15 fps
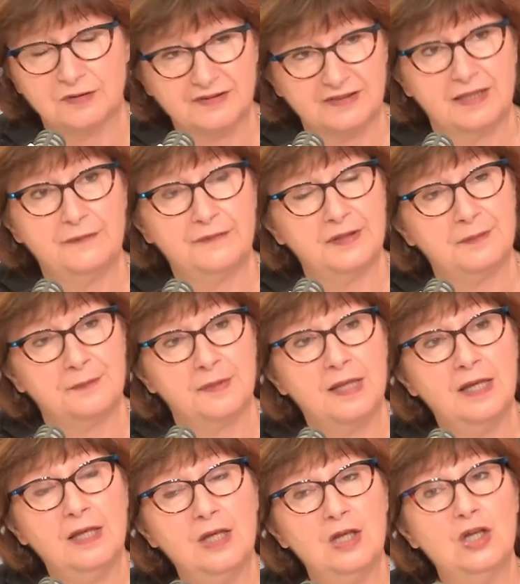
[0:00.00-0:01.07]
save him.
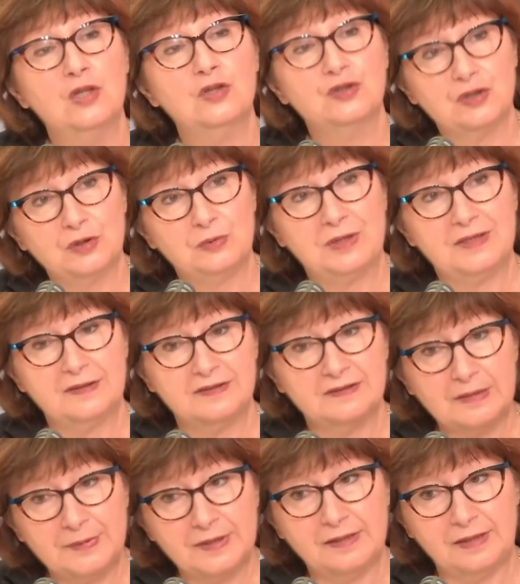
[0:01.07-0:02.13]
So it is
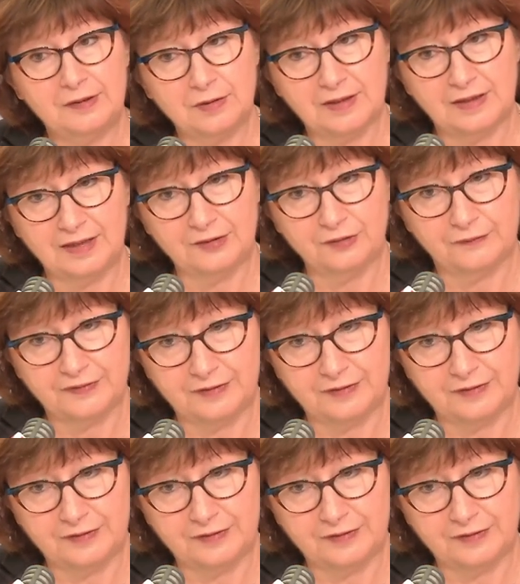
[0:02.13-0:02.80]
typically the kind of